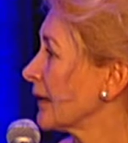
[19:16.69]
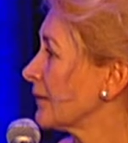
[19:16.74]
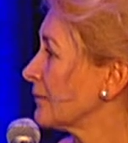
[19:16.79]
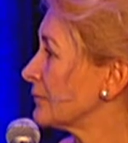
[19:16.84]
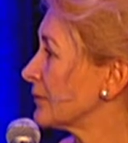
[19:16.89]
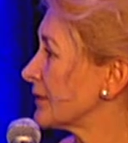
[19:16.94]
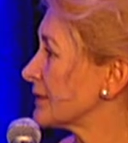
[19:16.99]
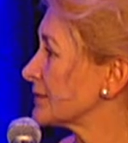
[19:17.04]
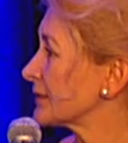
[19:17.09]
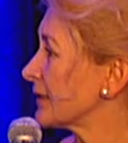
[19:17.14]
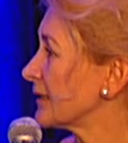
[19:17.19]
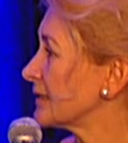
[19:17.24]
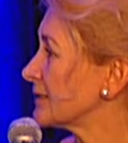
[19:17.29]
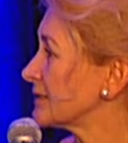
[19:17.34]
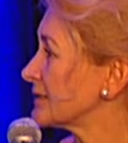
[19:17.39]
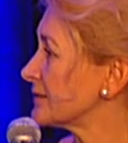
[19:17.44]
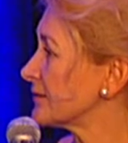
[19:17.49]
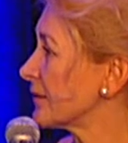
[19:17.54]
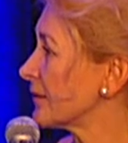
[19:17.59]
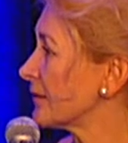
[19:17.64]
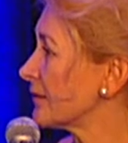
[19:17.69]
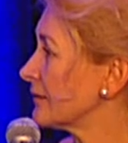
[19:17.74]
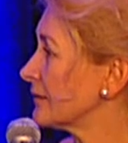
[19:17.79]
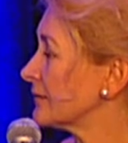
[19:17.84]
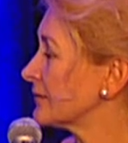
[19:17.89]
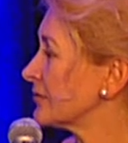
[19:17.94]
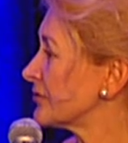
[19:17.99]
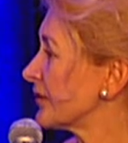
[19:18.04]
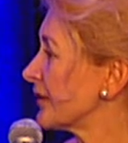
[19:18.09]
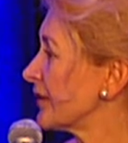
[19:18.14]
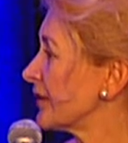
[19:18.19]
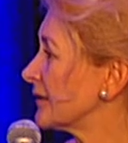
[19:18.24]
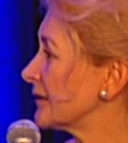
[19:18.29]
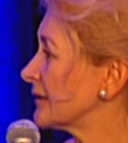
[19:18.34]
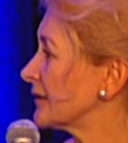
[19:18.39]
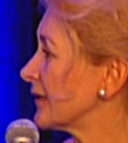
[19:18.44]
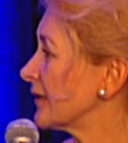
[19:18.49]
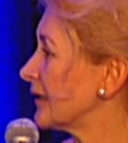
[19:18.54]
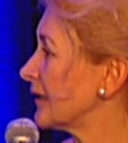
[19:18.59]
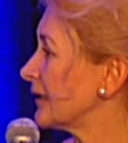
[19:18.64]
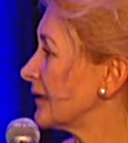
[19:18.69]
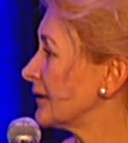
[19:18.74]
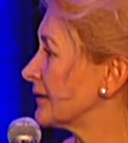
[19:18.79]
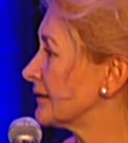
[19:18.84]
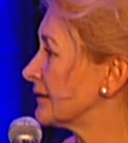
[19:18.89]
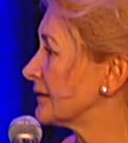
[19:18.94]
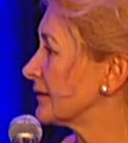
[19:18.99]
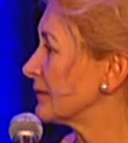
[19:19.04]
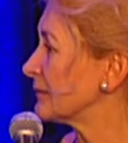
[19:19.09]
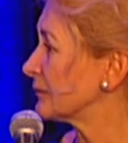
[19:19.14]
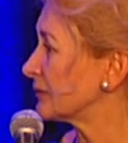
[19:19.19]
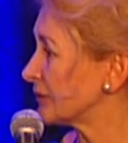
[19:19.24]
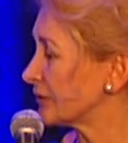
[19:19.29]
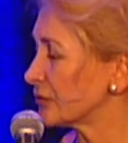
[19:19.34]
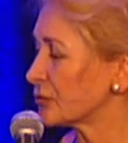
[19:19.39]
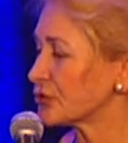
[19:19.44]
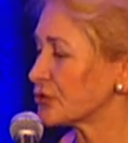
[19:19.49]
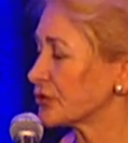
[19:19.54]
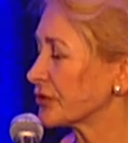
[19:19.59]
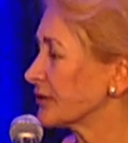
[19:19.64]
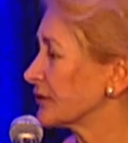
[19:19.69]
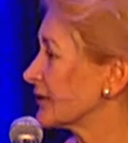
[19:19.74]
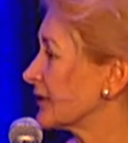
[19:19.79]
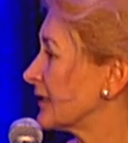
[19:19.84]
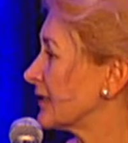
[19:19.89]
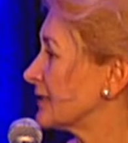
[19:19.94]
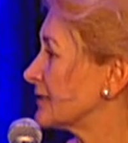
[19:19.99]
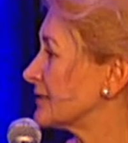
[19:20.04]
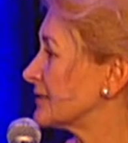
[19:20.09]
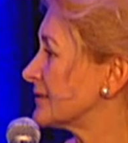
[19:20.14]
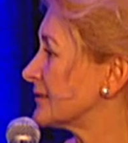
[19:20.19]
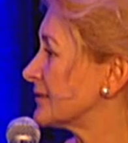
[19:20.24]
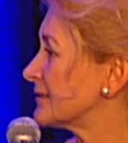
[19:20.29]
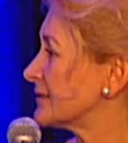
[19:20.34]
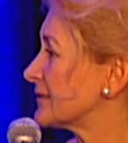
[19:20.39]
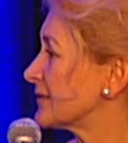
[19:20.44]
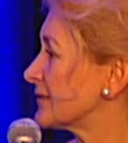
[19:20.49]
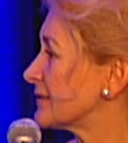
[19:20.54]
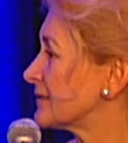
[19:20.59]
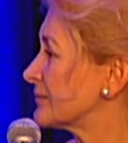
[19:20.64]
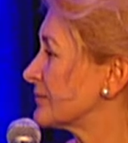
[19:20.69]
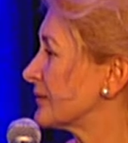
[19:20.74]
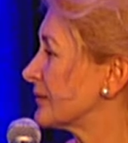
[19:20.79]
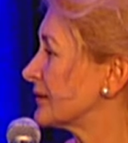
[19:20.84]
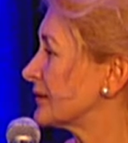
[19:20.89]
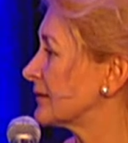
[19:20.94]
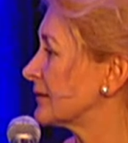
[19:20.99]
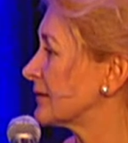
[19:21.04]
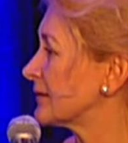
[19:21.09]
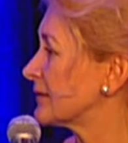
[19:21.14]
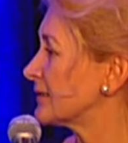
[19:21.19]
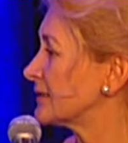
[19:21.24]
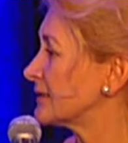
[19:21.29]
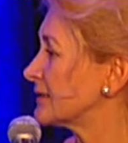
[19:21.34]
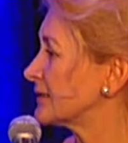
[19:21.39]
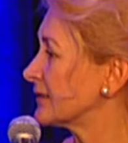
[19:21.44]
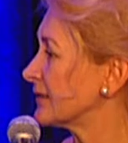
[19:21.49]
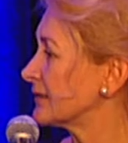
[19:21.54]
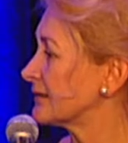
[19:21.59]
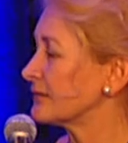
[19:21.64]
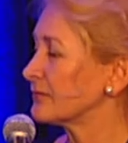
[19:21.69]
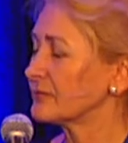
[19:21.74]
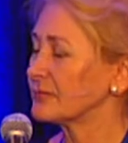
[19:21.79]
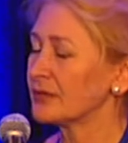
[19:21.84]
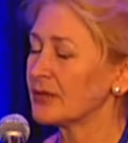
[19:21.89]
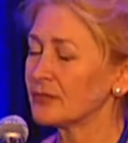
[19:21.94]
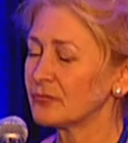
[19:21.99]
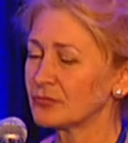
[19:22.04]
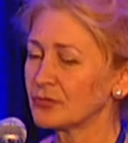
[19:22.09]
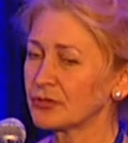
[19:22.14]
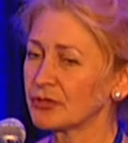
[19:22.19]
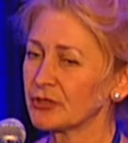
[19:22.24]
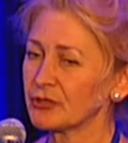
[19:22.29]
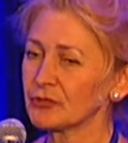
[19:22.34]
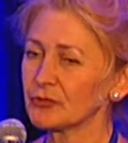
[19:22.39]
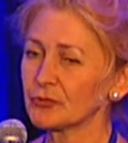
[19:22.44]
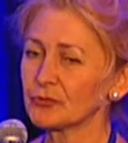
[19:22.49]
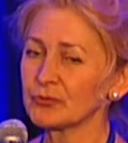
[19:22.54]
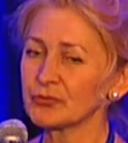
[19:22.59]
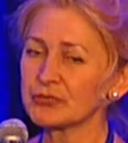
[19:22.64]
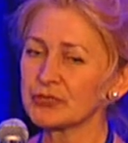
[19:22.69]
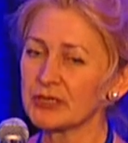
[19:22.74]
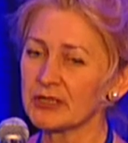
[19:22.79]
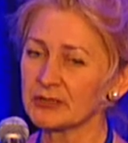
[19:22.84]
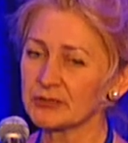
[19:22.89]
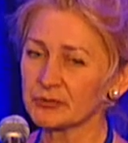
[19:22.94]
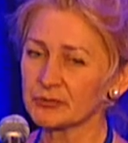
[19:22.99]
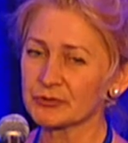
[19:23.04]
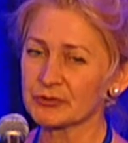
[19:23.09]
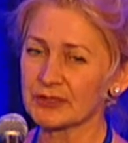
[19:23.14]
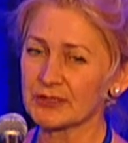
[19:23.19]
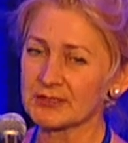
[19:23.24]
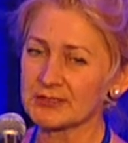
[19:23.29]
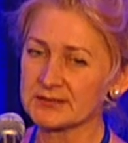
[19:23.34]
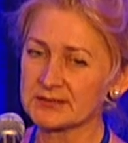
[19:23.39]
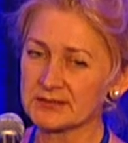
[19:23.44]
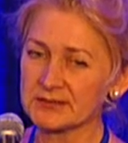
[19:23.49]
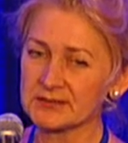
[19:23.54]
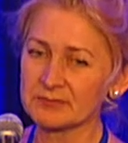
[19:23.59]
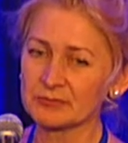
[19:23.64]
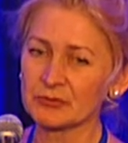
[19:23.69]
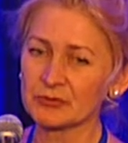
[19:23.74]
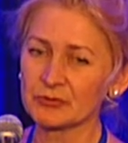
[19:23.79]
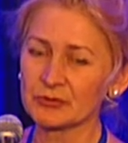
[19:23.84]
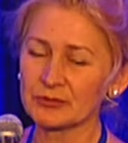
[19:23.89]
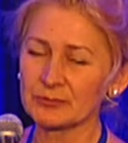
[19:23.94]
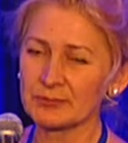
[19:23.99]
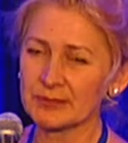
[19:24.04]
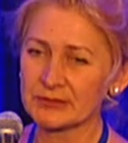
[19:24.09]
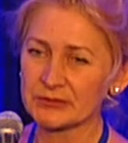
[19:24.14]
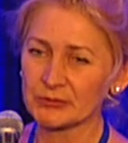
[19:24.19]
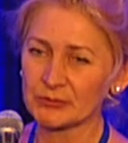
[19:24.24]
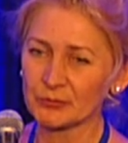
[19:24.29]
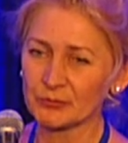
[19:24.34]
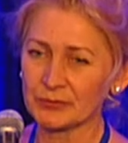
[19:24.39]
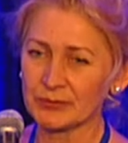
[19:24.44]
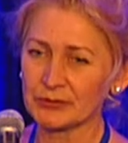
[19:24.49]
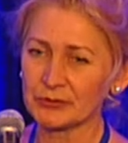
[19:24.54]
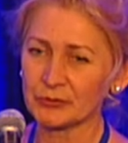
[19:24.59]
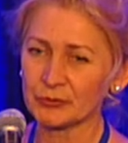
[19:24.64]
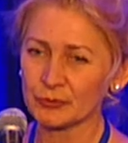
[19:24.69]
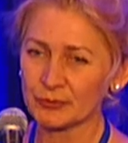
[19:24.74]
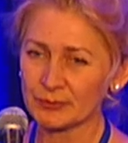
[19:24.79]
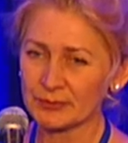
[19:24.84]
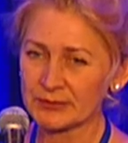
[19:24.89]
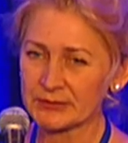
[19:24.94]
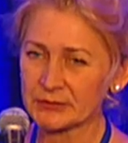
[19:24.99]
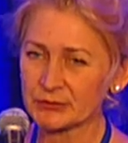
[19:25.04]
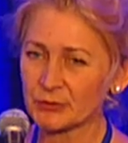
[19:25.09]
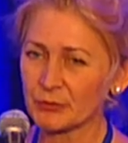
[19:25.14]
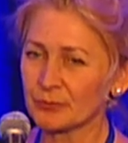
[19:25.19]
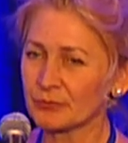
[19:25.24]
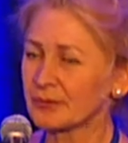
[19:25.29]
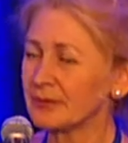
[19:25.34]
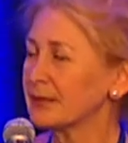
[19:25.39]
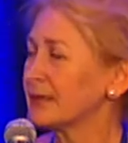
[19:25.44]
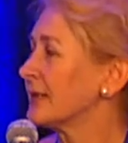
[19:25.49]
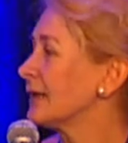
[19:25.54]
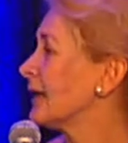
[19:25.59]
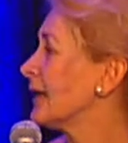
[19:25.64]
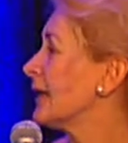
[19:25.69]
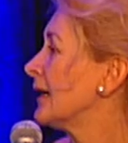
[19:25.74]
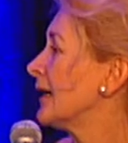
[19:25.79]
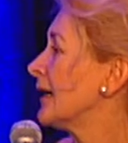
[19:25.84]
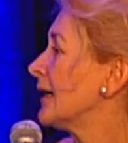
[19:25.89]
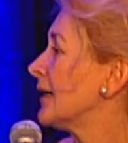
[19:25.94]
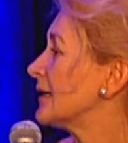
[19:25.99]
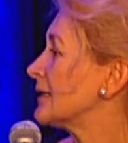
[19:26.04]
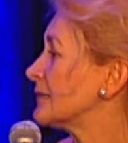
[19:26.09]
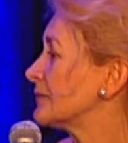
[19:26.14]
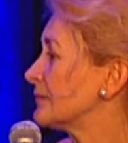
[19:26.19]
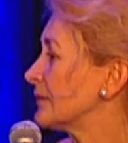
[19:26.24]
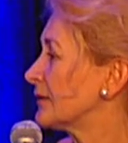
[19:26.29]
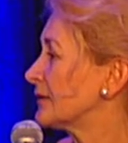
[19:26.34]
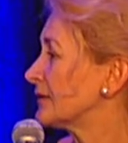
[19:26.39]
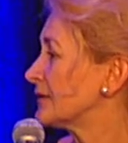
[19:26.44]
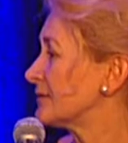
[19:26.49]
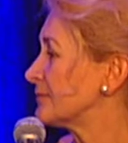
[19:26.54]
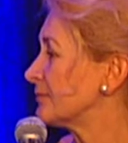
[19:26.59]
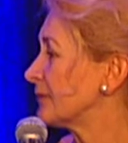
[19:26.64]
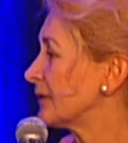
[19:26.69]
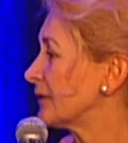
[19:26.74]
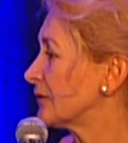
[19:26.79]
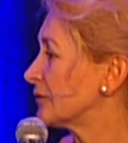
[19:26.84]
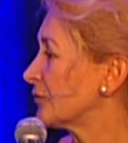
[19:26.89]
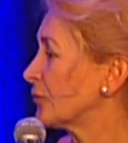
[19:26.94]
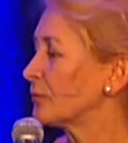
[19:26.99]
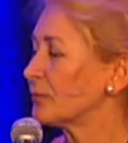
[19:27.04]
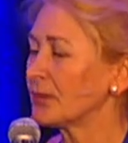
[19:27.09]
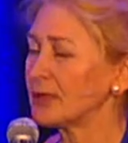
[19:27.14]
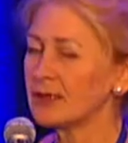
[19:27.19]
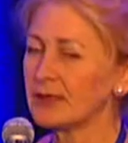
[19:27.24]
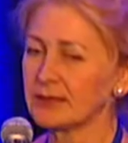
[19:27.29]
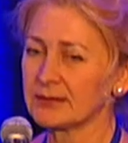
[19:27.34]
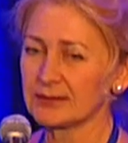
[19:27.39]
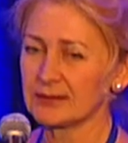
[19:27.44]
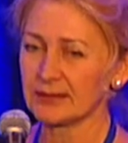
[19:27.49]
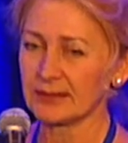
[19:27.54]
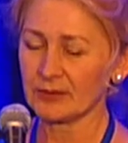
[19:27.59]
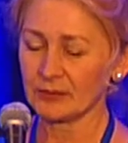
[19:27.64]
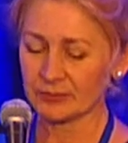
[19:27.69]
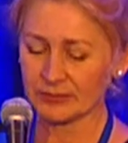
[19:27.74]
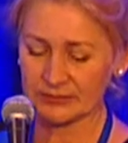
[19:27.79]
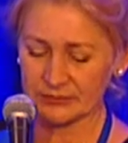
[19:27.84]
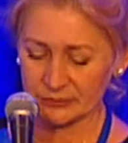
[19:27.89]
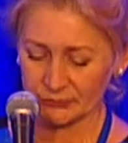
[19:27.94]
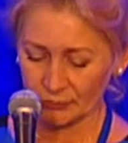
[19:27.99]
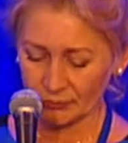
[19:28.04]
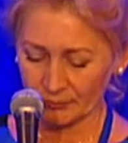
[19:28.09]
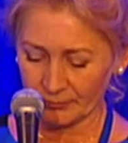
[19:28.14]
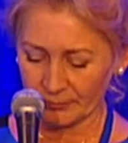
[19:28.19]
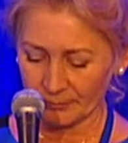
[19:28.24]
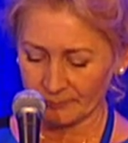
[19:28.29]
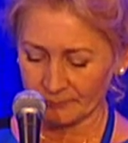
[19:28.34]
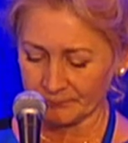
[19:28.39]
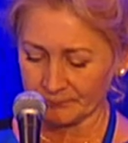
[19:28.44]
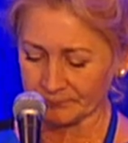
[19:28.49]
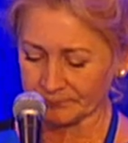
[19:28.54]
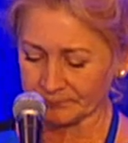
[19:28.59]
breast cancer trial and hematological cancers, as well as we are working on childhood cancers, medulloblastoma and neuroblastoma, as well as melanoma and glioblastoma.